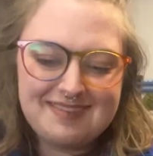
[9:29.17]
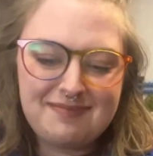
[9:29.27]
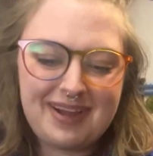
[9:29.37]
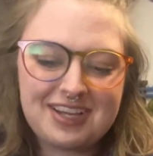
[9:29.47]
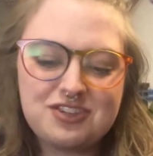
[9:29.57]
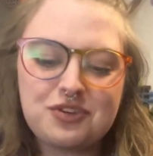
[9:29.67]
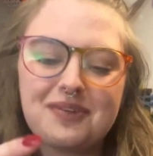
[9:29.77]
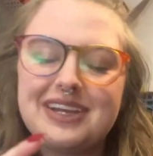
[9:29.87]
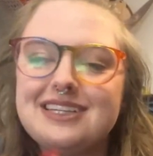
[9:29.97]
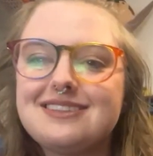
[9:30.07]
My
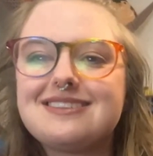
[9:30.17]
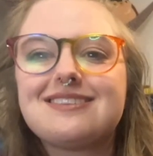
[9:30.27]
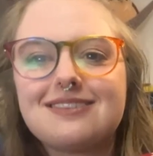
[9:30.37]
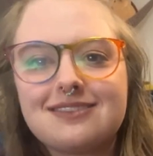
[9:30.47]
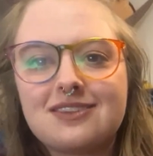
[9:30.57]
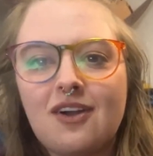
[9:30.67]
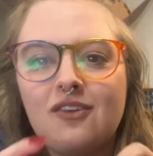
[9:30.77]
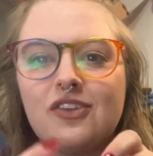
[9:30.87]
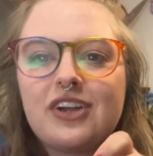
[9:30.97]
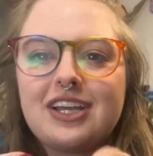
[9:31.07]
joins
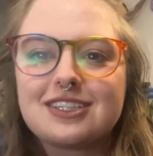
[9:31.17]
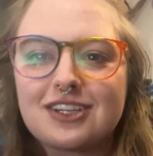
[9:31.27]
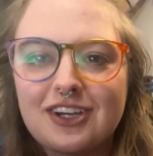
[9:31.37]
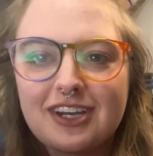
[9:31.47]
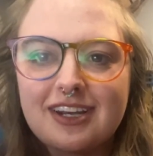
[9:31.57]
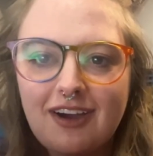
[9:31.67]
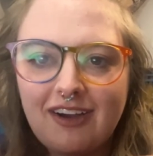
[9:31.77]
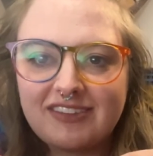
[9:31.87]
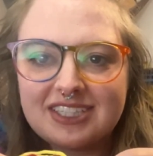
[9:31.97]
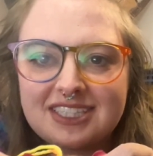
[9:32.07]
don't look as good,
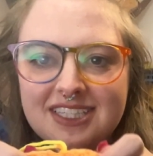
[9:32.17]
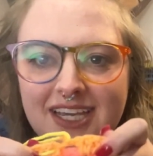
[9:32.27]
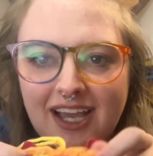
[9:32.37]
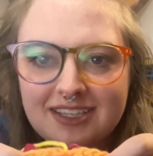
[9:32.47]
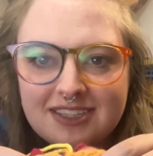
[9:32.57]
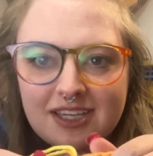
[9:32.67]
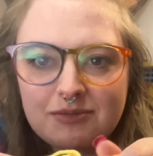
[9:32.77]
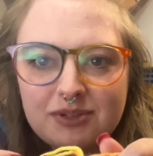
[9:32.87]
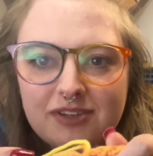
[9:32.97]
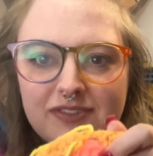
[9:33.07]
obviously, as they
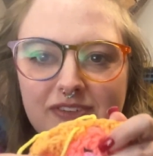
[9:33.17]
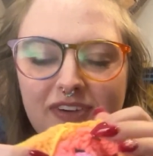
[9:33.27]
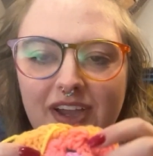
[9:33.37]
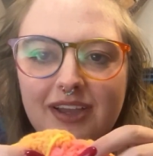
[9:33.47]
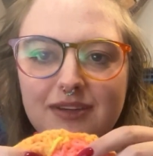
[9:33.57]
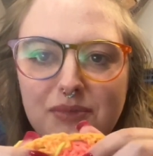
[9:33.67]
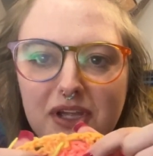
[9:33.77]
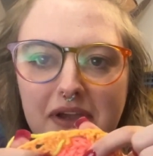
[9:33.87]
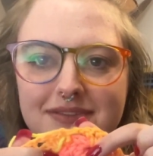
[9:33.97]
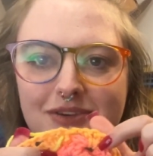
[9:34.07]
would have if I had my
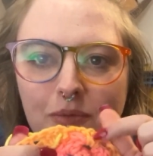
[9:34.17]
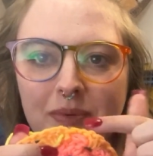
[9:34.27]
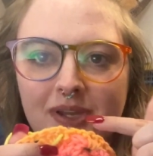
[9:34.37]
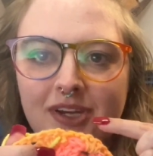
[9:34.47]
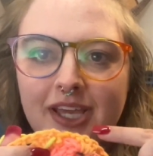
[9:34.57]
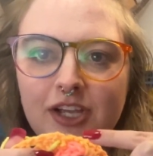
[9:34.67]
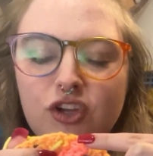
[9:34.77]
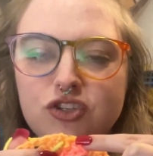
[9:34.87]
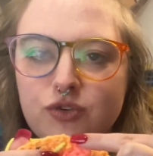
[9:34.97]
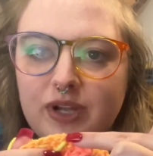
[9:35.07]
eyes open and
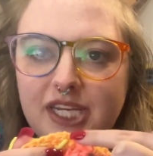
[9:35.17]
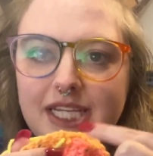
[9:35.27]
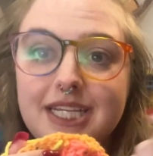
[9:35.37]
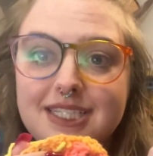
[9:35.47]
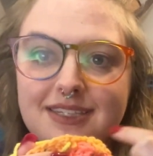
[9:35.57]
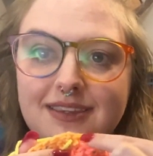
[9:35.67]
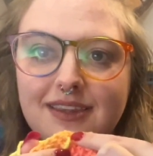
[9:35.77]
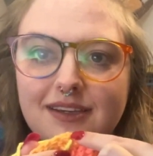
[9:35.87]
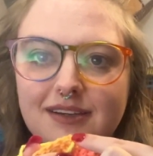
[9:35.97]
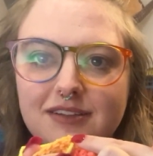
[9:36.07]
could join into
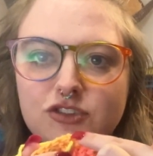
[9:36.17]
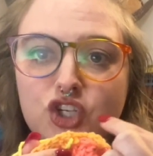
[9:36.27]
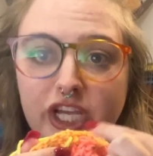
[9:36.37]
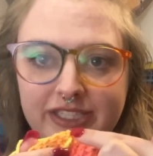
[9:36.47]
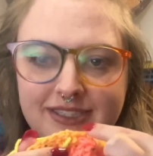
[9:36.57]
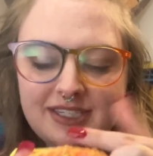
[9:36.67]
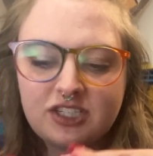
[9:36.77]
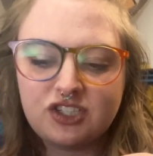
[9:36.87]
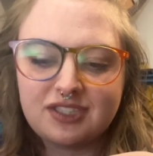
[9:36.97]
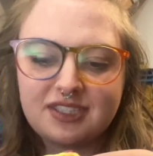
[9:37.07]
the chain
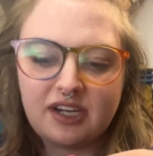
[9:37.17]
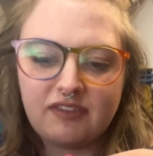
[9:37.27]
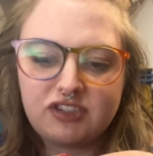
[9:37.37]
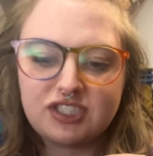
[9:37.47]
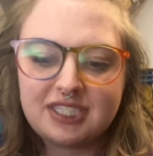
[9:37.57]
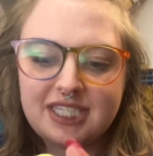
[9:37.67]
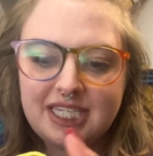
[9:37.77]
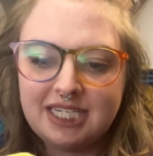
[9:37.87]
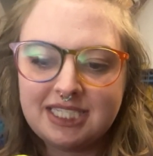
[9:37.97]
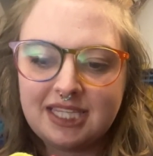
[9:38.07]
stitch instead of just
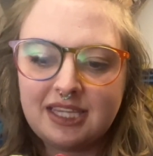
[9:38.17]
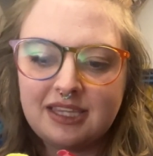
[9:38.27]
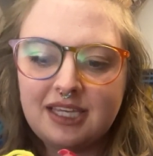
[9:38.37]
into